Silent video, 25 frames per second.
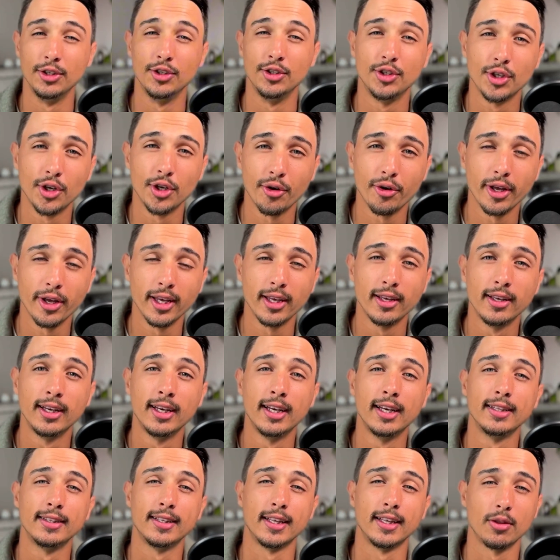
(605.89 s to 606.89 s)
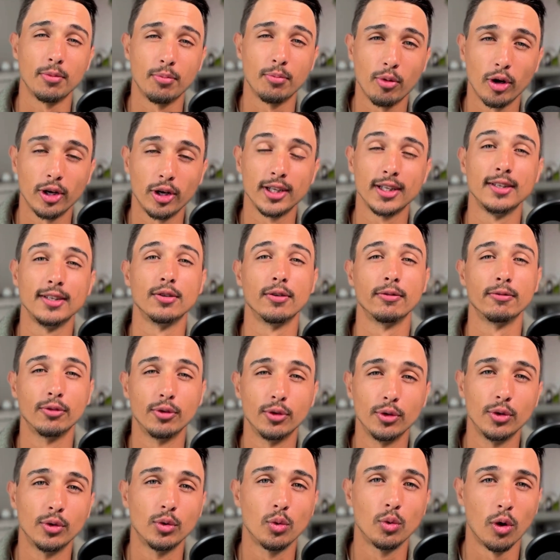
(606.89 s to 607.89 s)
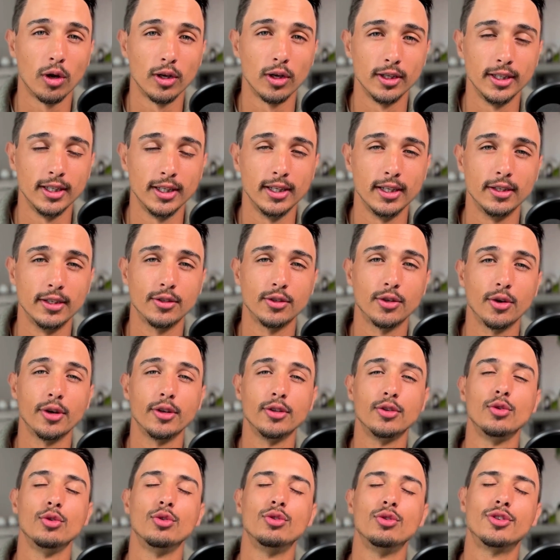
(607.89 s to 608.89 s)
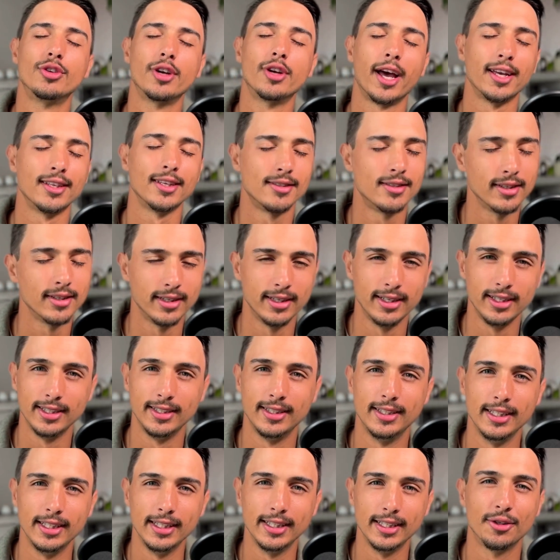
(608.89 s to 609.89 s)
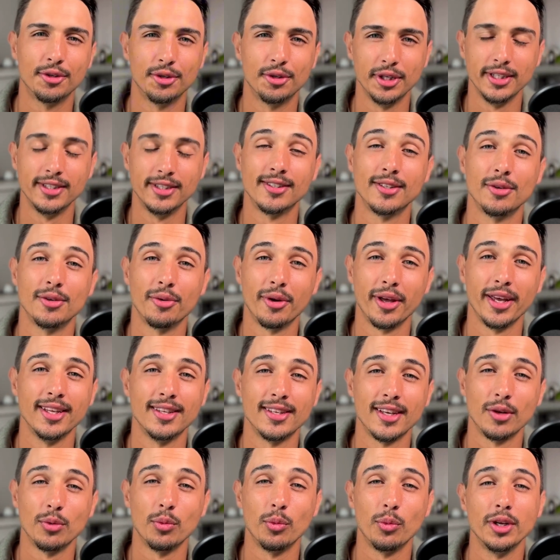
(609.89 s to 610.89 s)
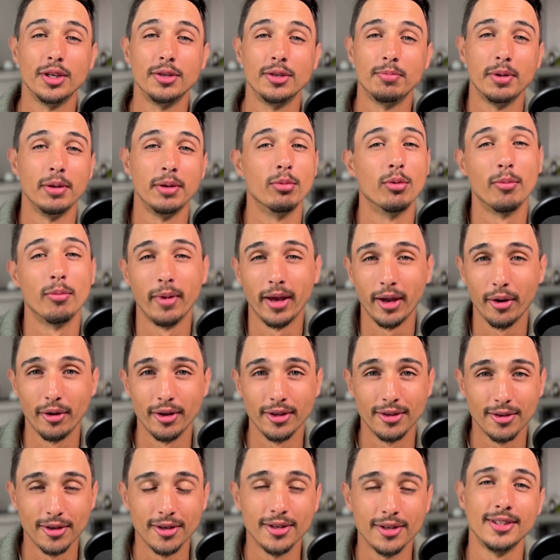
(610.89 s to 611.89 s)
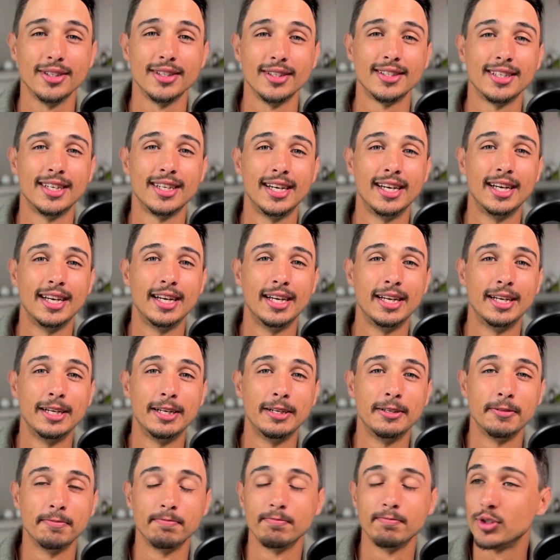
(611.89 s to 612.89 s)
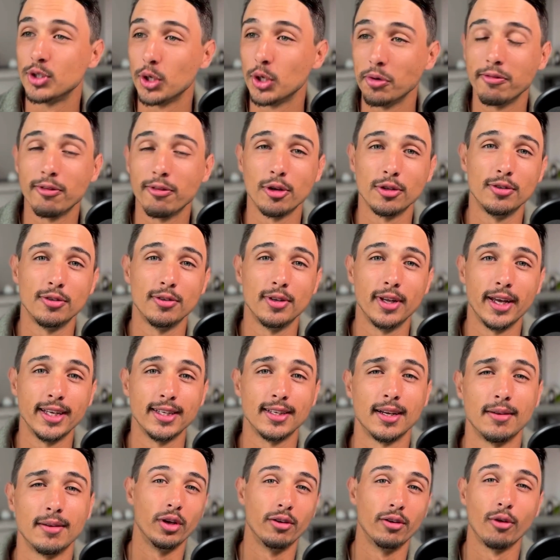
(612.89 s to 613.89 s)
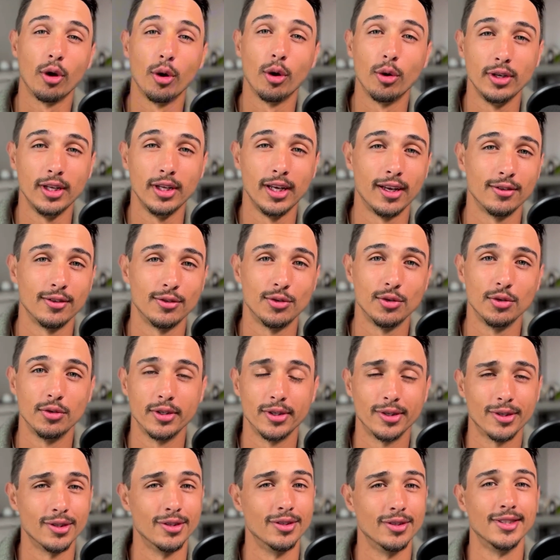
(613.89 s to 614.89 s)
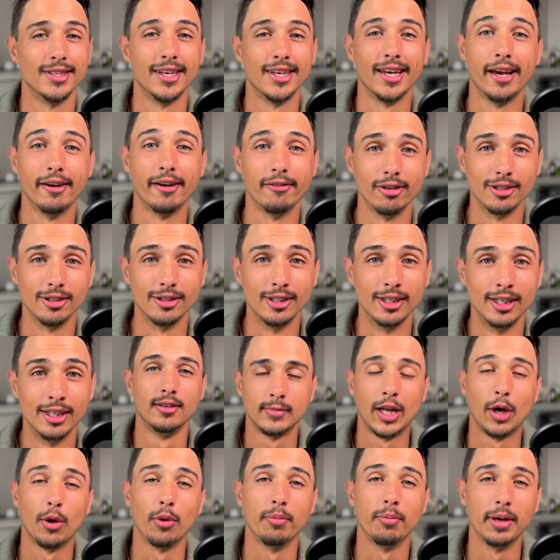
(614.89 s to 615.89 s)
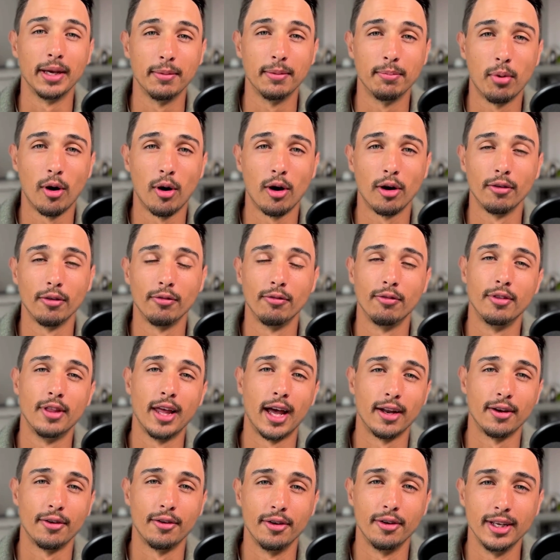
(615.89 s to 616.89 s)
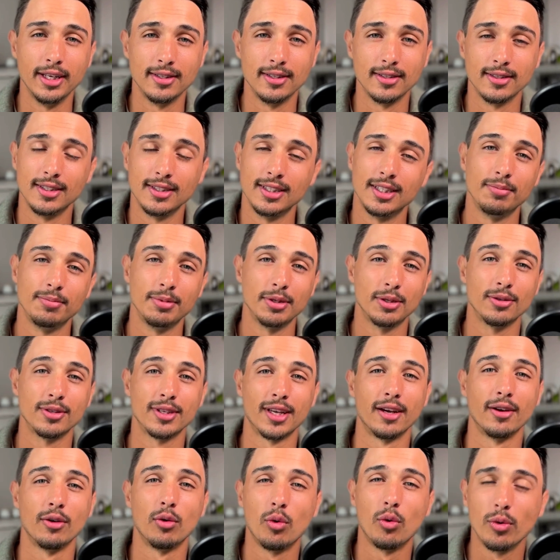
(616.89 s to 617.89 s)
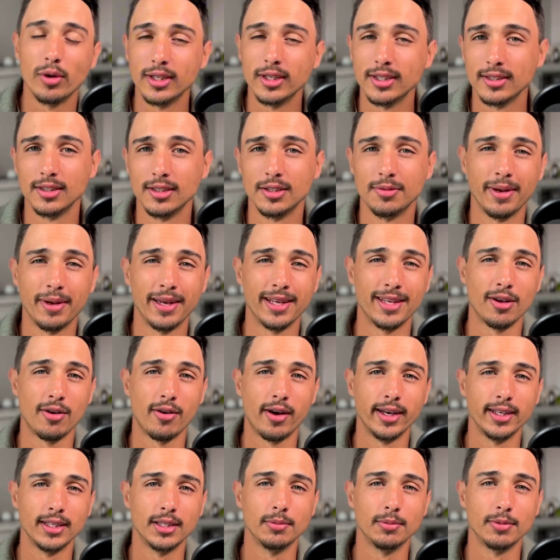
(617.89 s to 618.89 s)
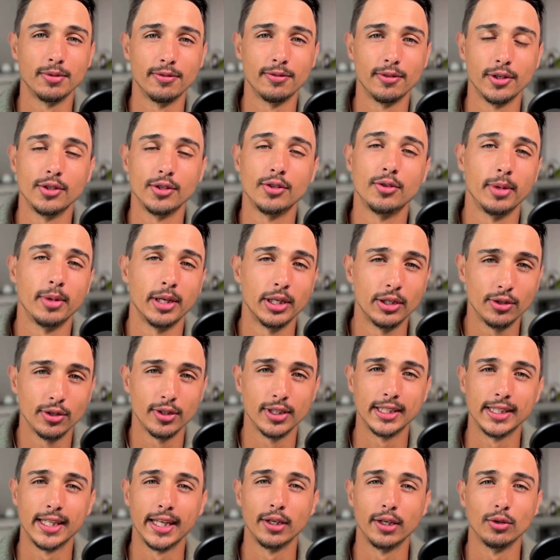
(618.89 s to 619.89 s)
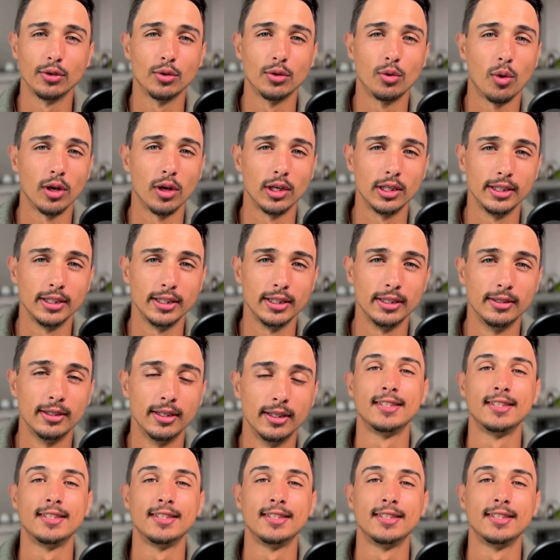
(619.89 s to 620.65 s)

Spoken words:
Ensuring that the product is of good quality is going to drastically decrease the rate at which people may return it. So far to date, we have only had 2 returns ever. Now, a big part of that reason is because I always inspect our items first to make sure that they're good quality.